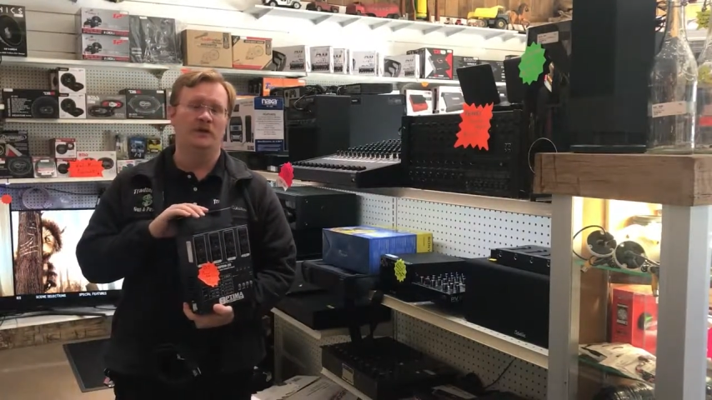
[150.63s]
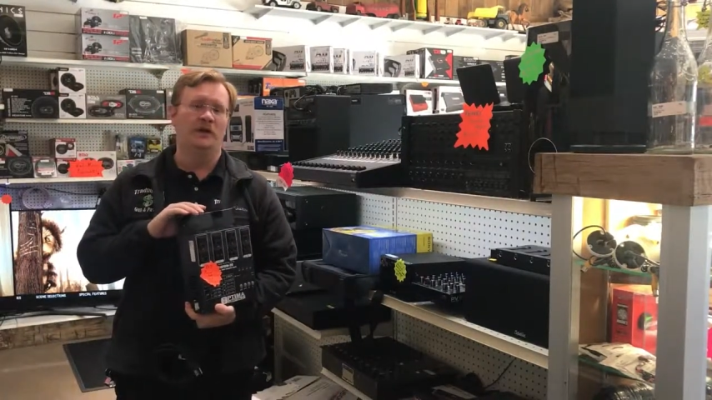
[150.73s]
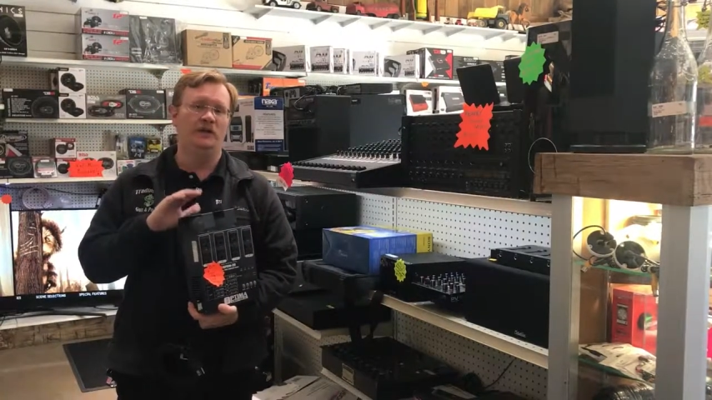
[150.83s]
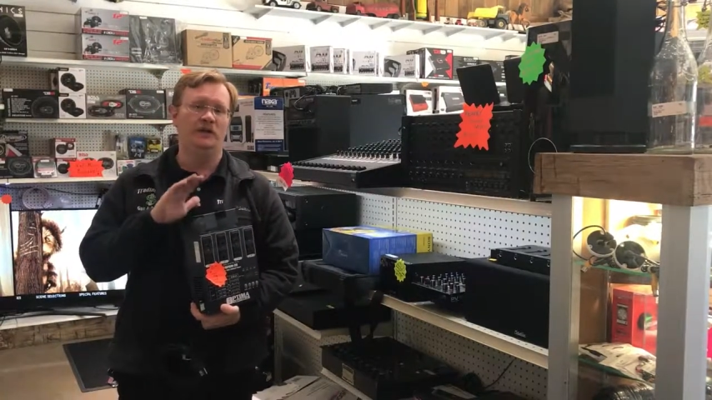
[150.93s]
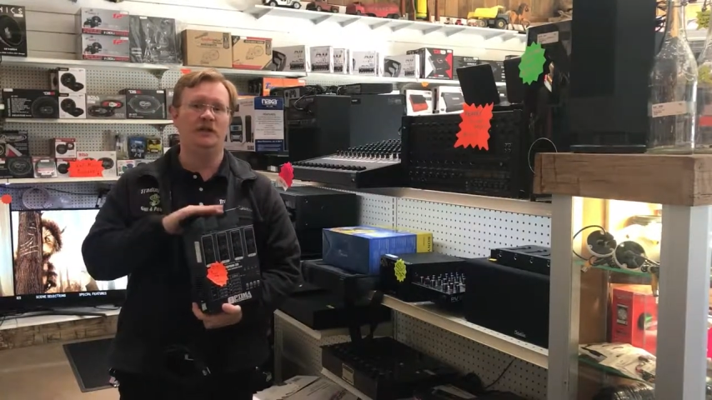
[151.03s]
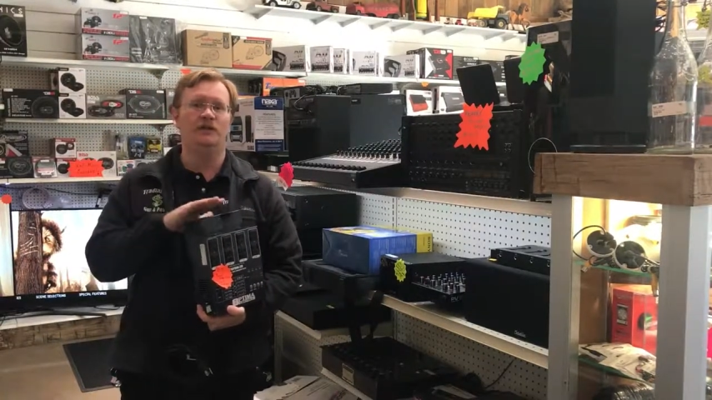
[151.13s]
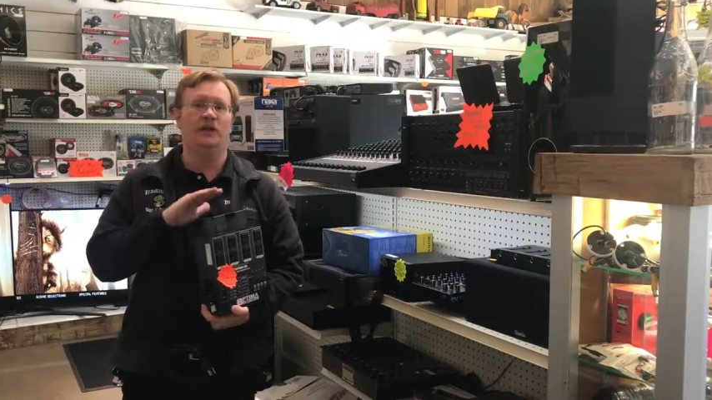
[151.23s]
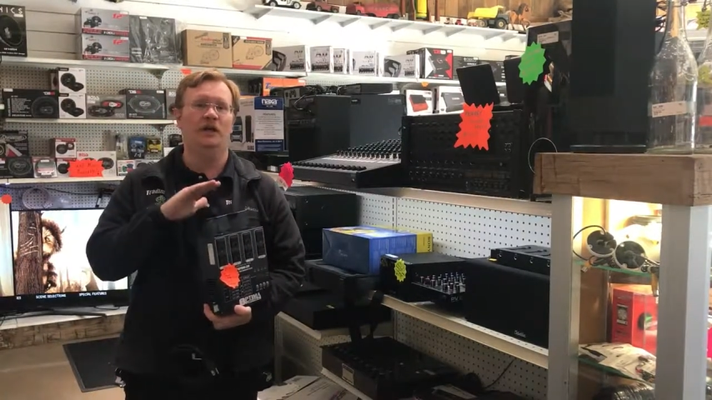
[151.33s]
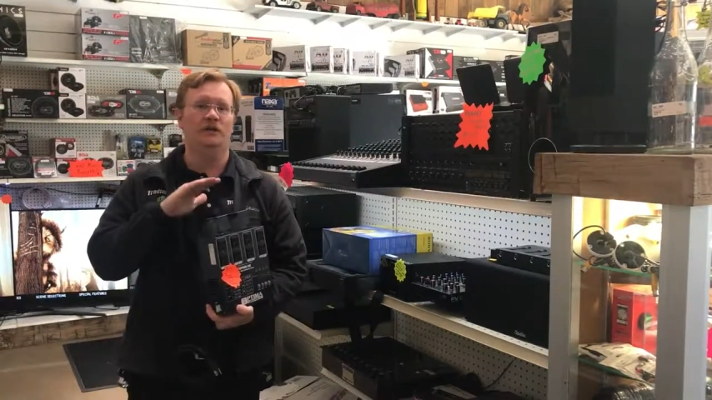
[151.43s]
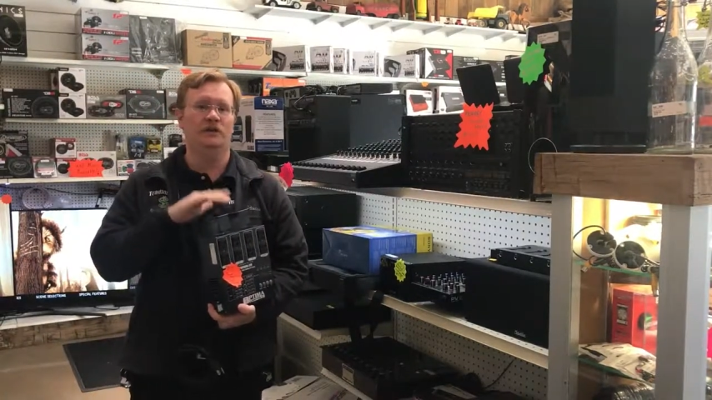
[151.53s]
that
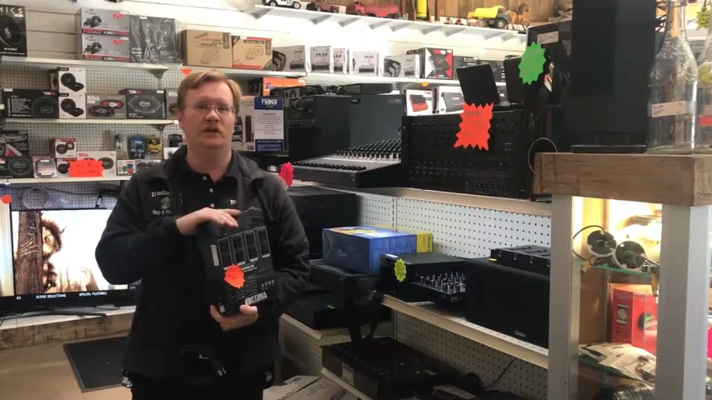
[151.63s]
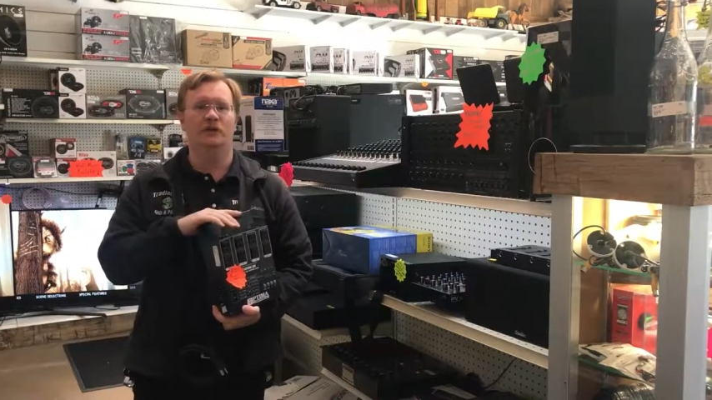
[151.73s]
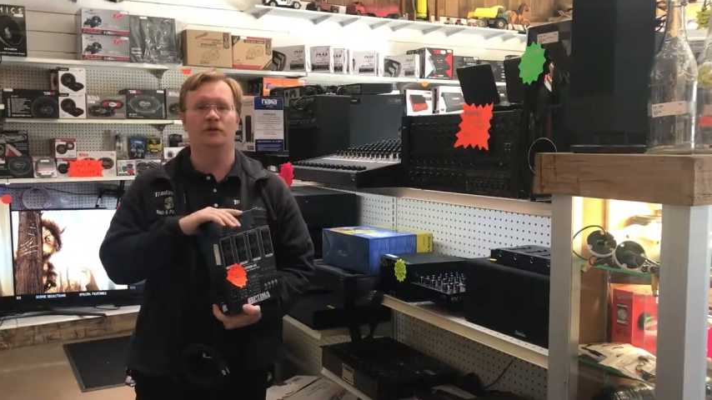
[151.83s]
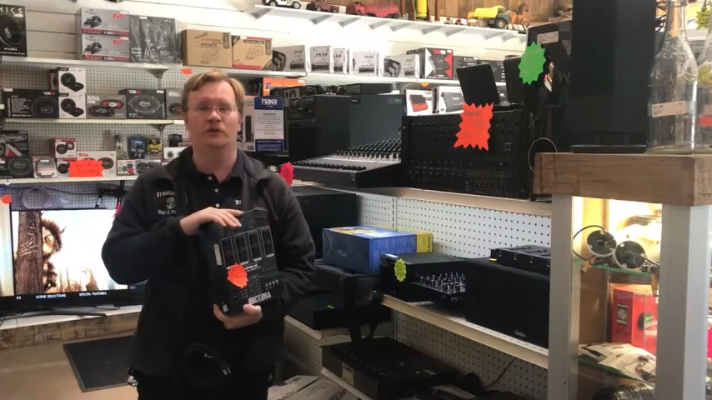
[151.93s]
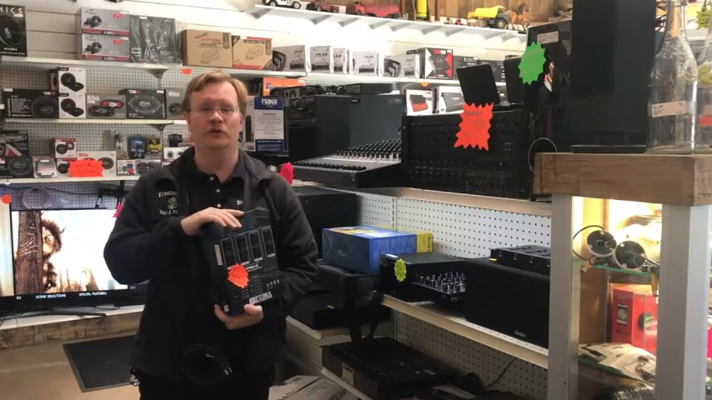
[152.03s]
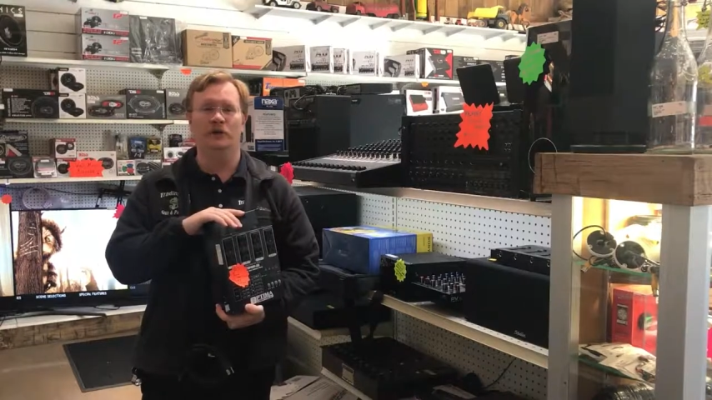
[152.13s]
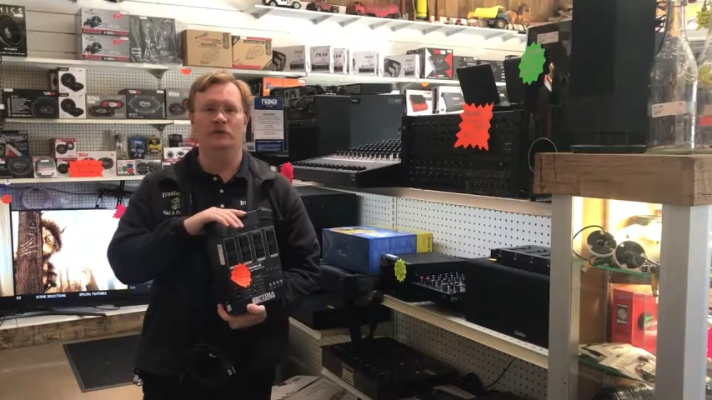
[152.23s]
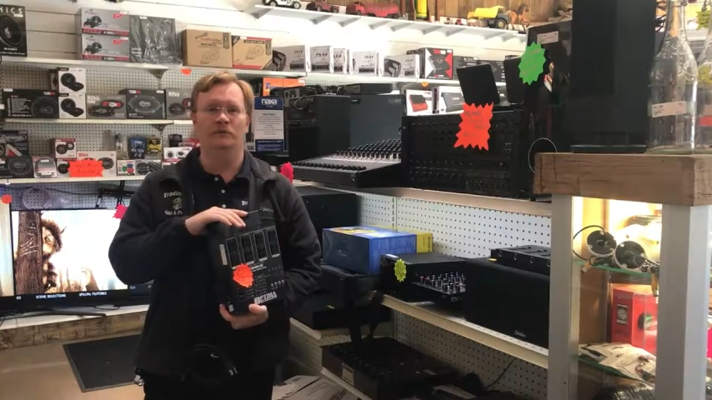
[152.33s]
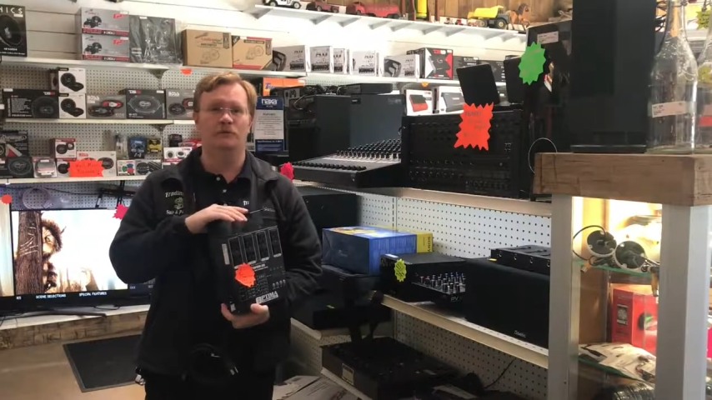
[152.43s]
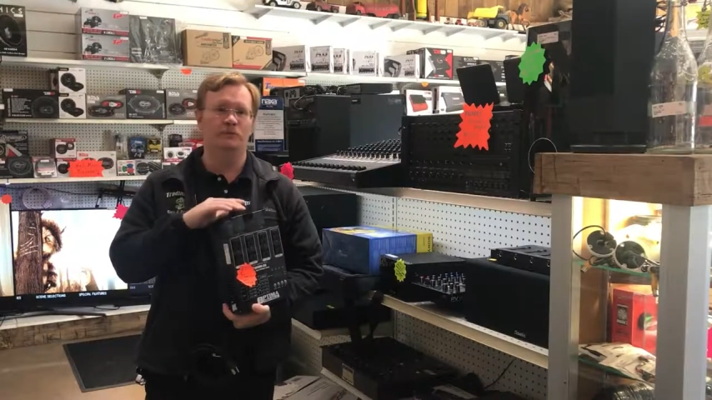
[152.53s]
DJs,
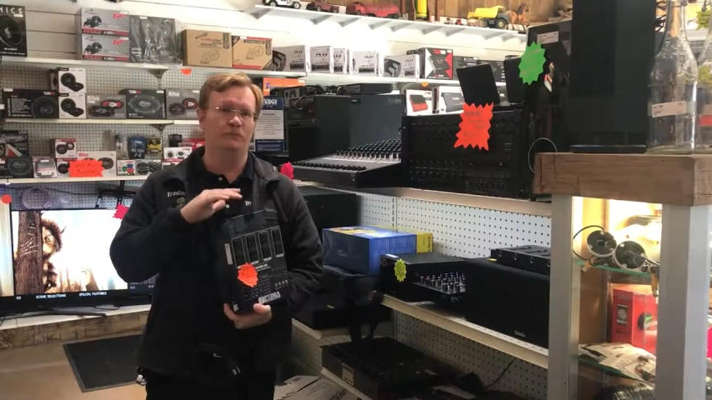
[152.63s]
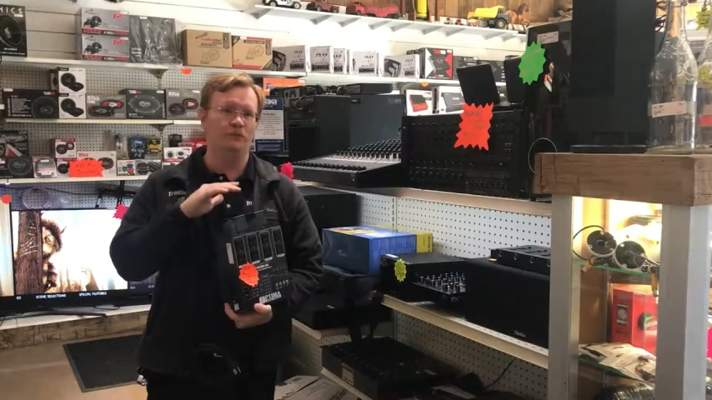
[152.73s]
auditoriums,